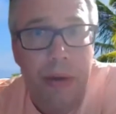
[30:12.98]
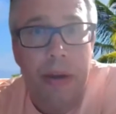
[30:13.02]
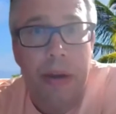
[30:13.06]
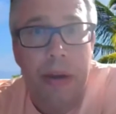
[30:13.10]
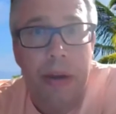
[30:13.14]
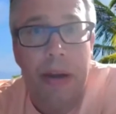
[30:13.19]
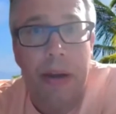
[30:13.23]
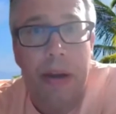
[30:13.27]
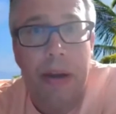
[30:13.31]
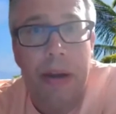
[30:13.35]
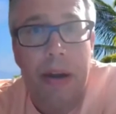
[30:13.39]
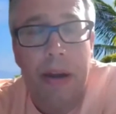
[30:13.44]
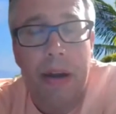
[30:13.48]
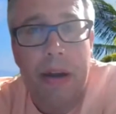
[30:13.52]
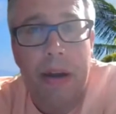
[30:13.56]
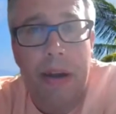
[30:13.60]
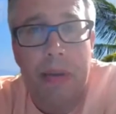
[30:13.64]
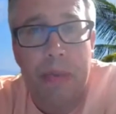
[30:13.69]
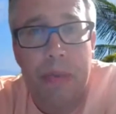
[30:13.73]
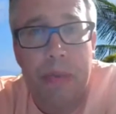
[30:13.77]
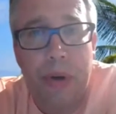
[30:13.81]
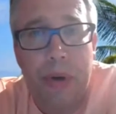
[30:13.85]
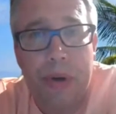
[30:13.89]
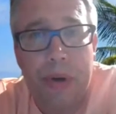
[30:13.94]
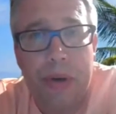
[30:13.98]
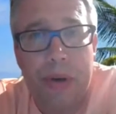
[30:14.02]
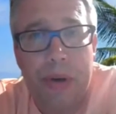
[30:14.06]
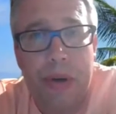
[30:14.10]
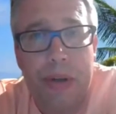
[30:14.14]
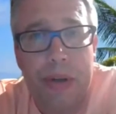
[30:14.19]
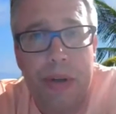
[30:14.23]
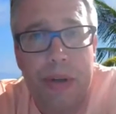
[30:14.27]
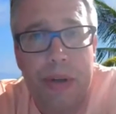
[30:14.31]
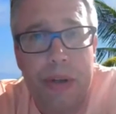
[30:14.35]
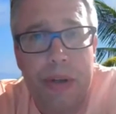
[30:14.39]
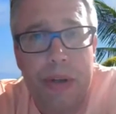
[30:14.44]
I can work
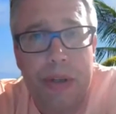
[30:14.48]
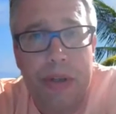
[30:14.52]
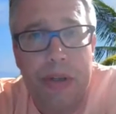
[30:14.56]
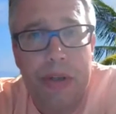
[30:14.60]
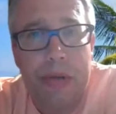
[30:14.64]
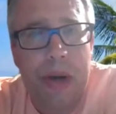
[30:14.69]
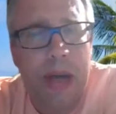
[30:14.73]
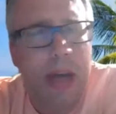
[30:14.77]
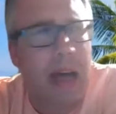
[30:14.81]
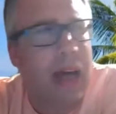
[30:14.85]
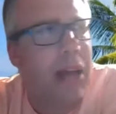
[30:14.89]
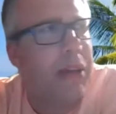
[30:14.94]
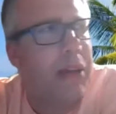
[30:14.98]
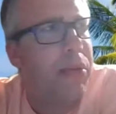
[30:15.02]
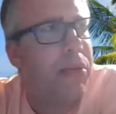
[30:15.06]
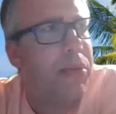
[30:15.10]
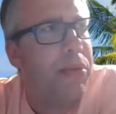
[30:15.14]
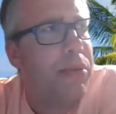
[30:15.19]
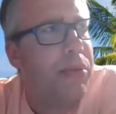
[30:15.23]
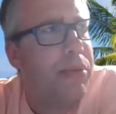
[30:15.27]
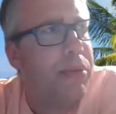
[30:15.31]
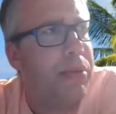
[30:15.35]
on. So I don't